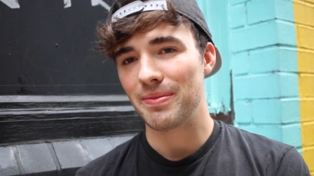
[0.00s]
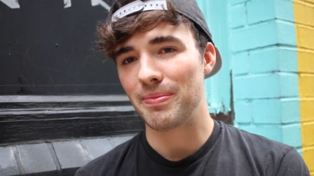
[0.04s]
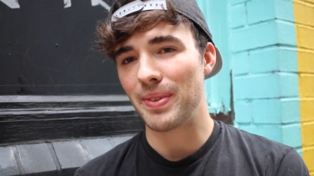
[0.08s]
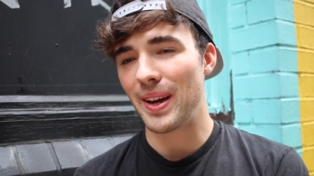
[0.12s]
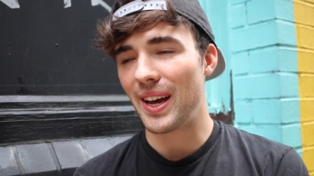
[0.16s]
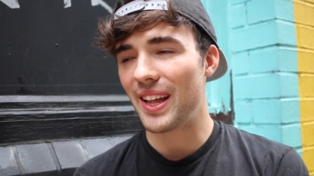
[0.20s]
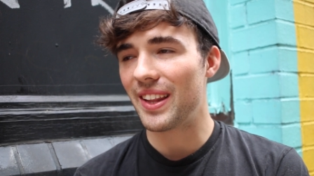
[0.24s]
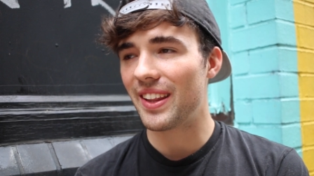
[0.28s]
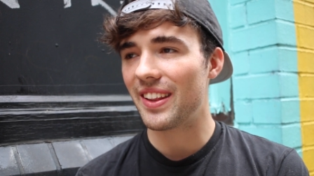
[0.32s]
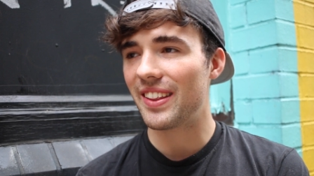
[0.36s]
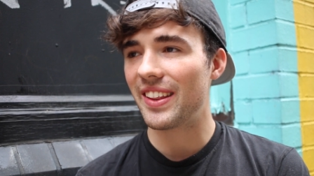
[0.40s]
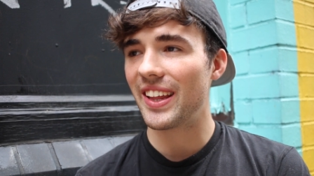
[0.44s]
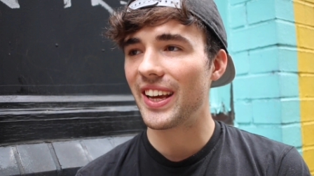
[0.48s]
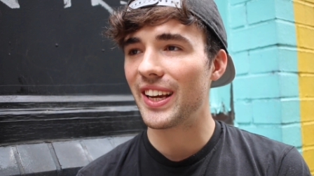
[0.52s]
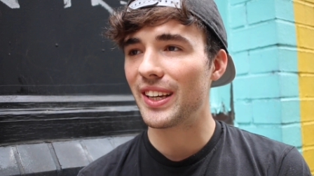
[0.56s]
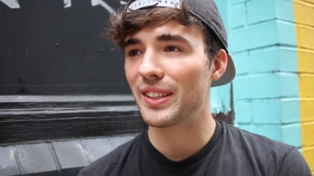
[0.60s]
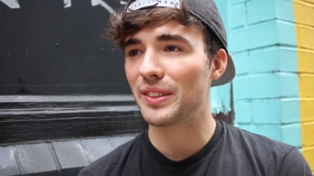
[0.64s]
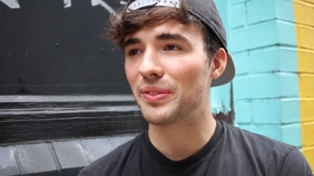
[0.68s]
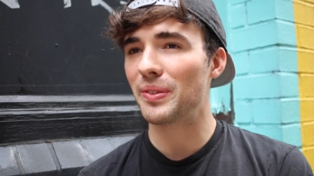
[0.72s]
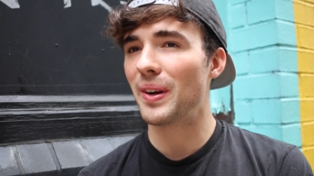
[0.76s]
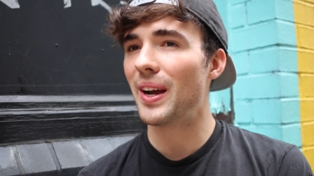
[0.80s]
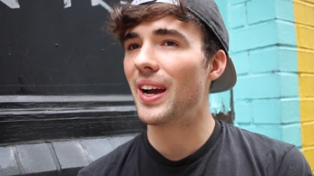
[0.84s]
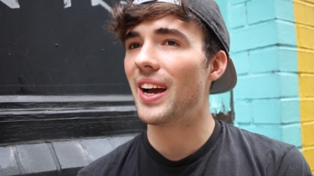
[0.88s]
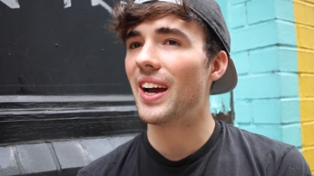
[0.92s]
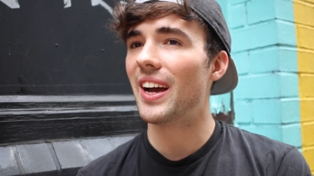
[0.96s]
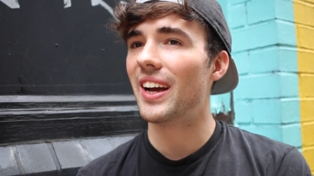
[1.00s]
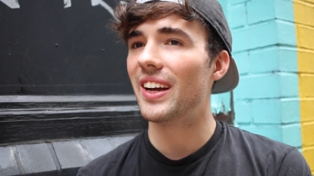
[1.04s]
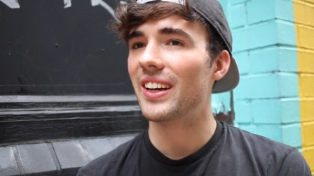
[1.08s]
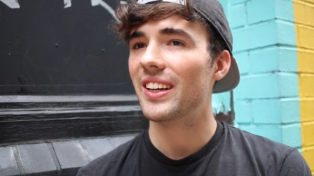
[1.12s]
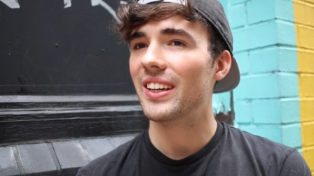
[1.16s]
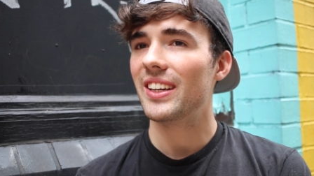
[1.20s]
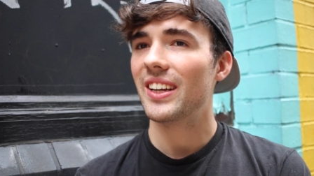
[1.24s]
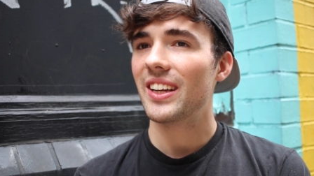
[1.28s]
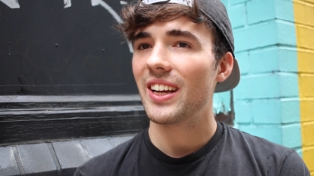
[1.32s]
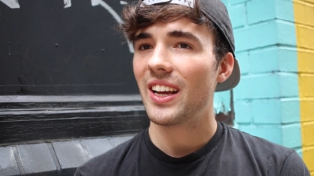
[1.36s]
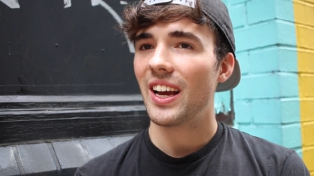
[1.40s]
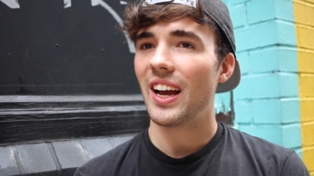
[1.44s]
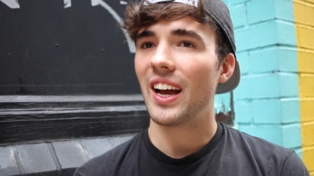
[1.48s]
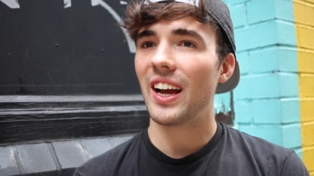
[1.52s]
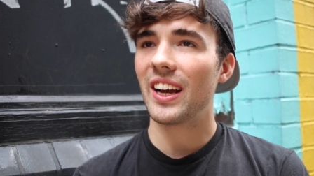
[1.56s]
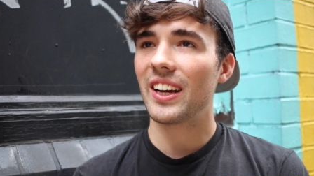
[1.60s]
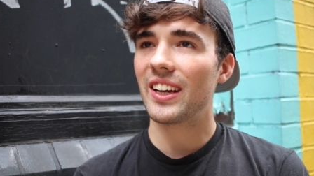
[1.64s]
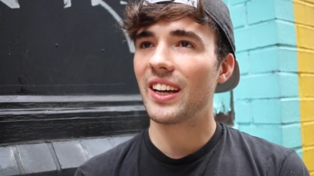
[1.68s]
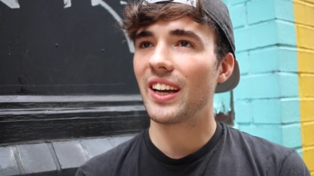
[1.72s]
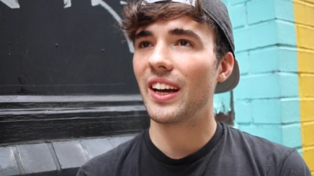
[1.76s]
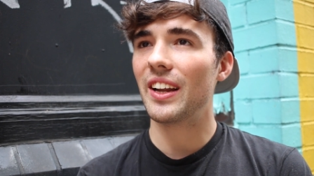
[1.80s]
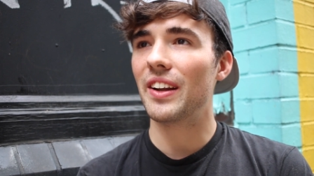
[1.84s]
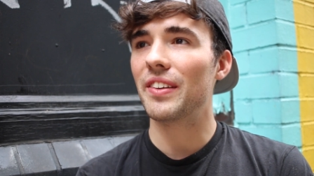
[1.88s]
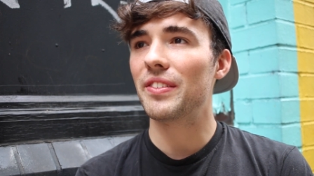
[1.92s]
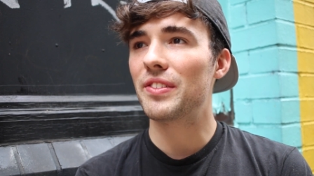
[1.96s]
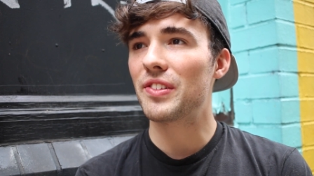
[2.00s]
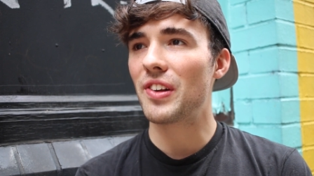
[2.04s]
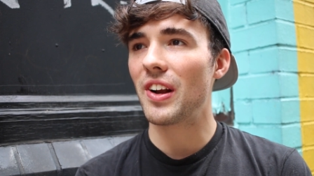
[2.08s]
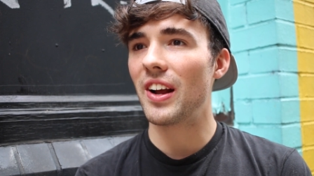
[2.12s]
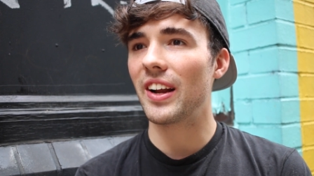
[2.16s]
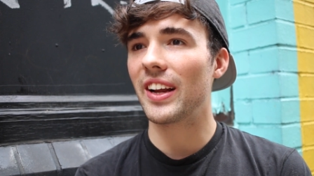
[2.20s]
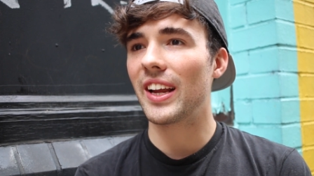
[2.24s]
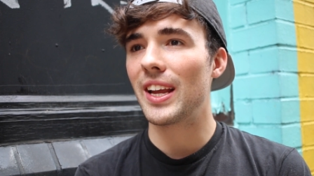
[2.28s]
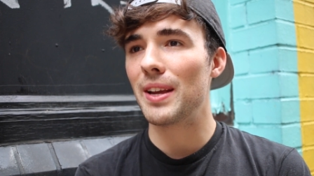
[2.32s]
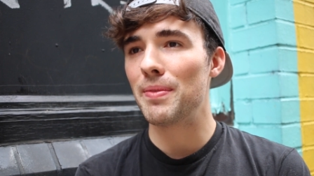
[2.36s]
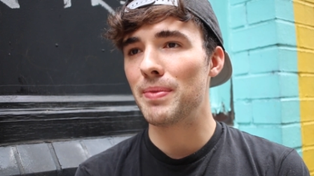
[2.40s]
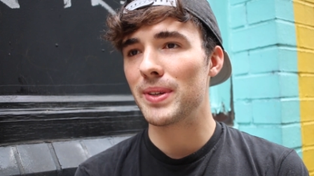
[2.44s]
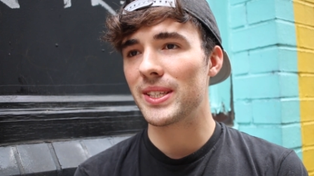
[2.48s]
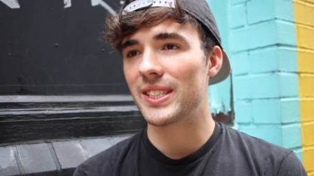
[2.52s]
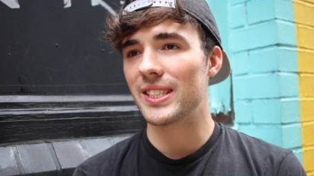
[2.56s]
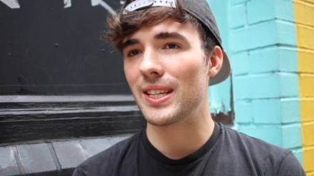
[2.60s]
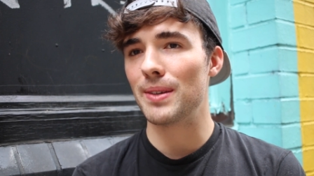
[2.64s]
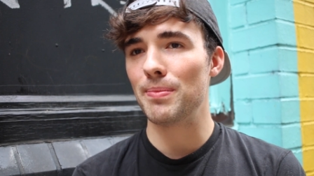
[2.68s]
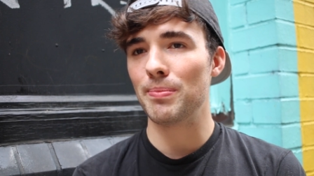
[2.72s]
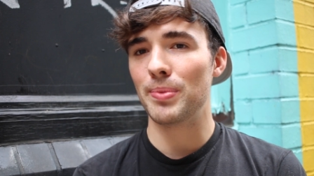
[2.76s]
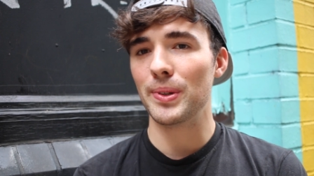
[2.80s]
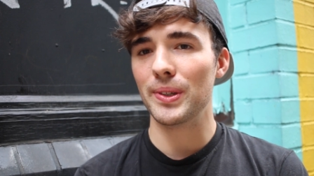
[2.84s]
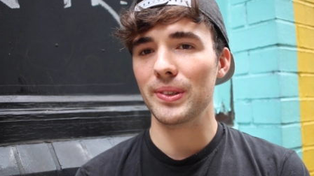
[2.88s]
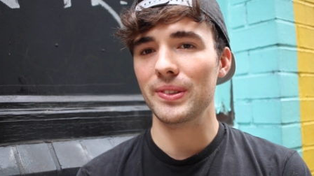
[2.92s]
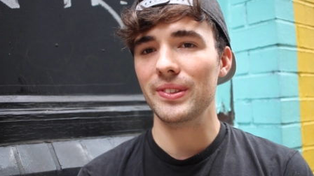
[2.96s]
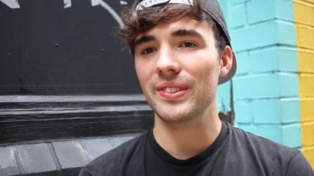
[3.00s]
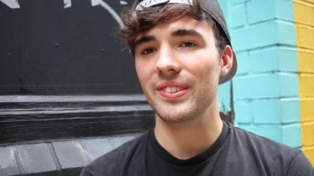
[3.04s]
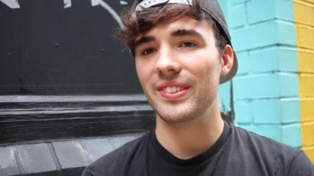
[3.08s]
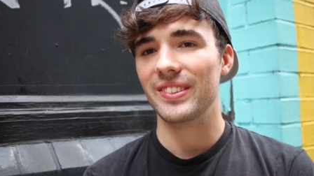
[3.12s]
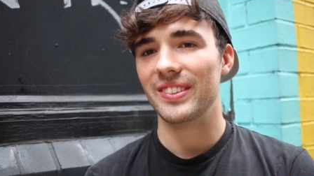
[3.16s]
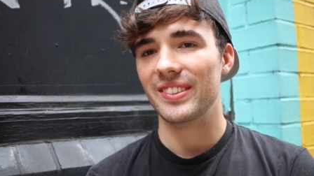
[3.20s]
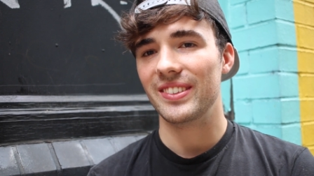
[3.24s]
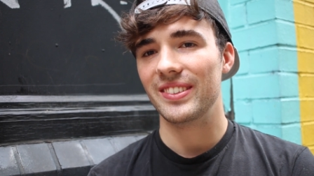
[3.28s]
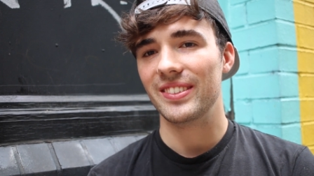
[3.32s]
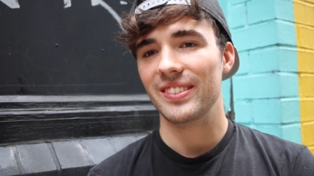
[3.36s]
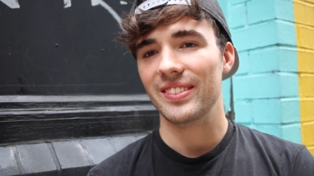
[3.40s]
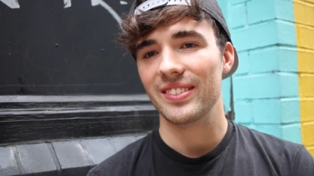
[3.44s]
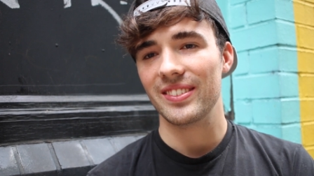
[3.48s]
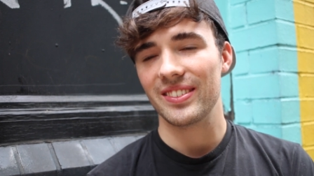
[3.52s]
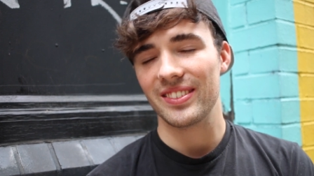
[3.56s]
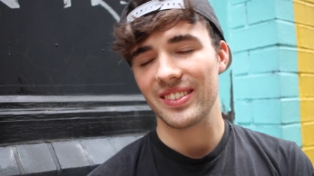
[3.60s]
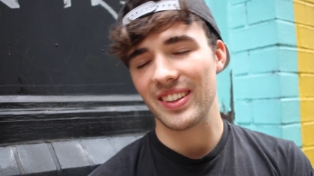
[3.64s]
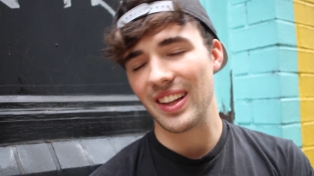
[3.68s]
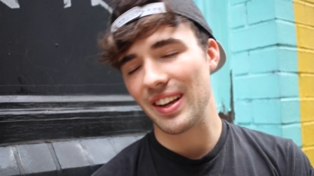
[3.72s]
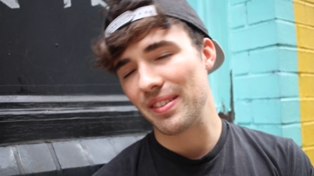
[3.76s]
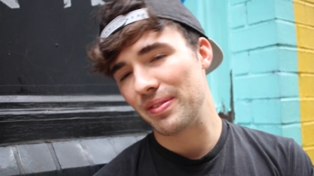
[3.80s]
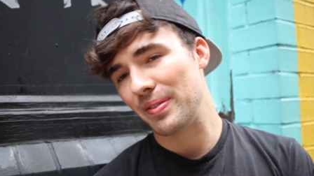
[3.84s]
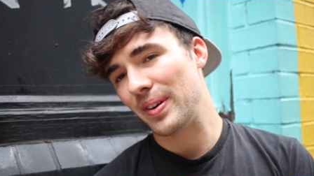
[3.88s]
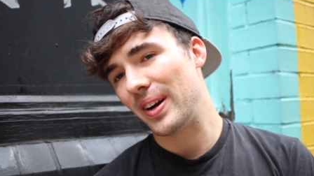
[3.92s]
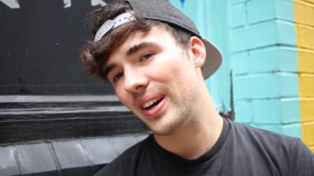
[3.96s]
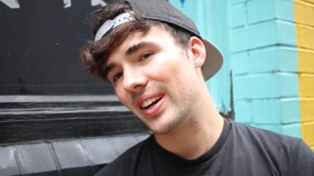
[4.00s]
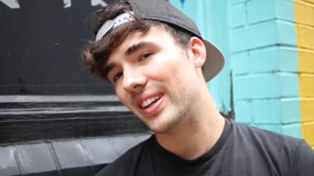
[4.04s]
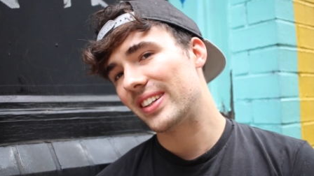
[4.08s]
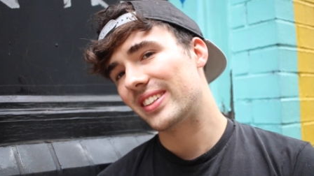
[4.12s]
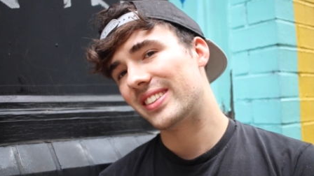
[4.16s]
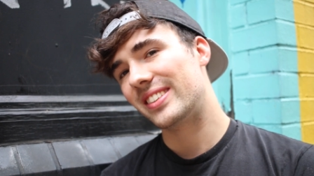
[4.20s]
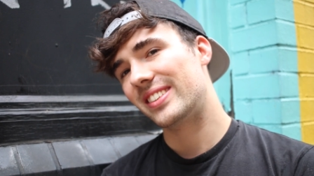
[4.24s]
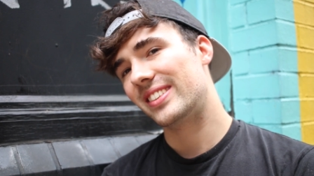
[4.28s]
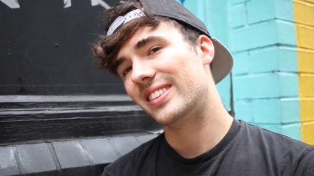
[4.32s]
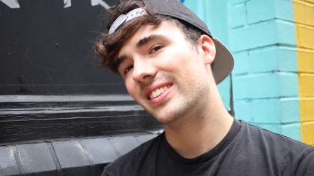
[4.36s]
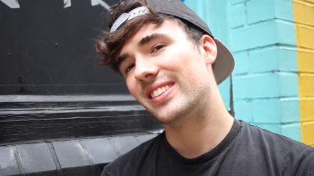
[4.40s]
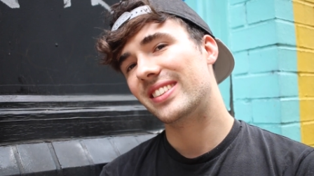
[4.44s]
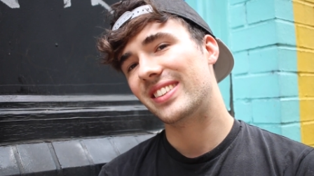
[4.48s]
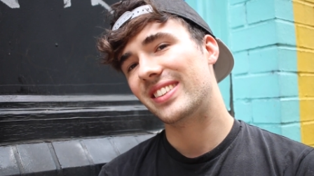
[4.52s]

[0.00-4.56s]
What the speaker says: But the things where I kind of try and keep it simple, they've worked.